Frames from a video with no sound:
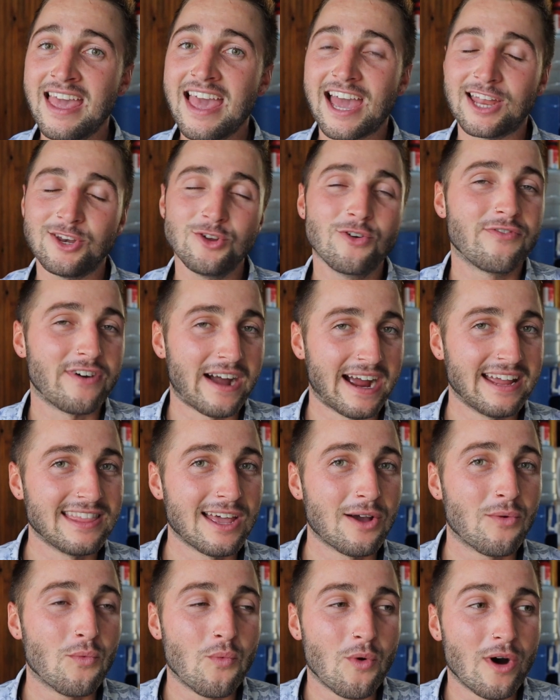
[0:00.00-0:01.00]
And you'll find
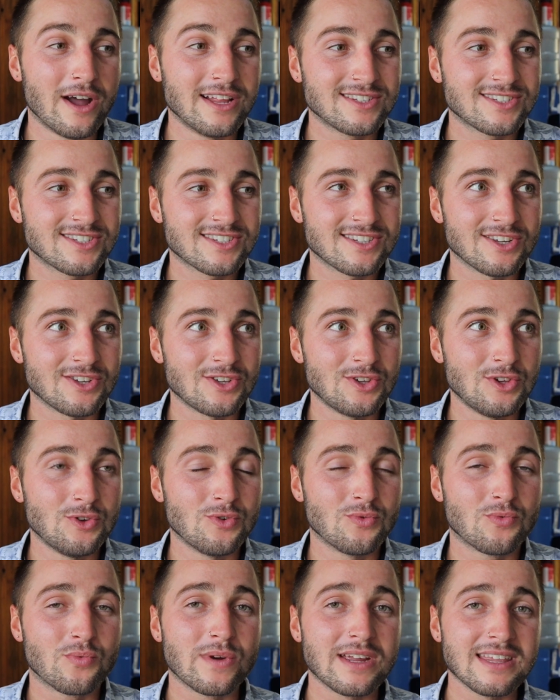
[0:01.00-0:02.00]
that once
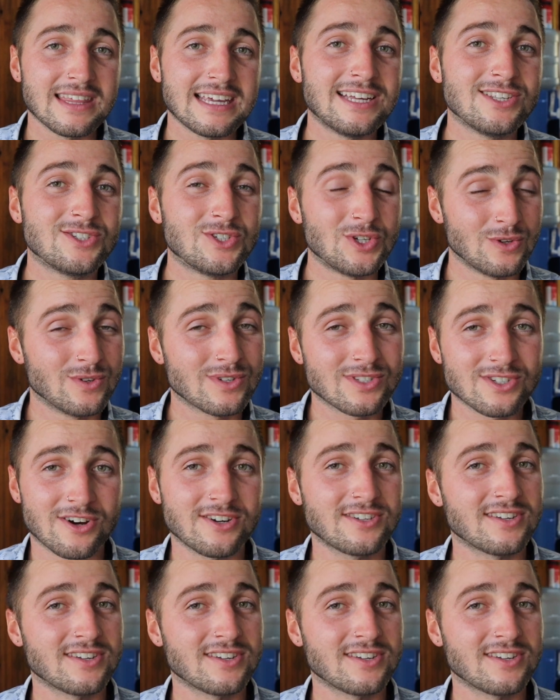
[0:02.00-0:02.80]
you really do start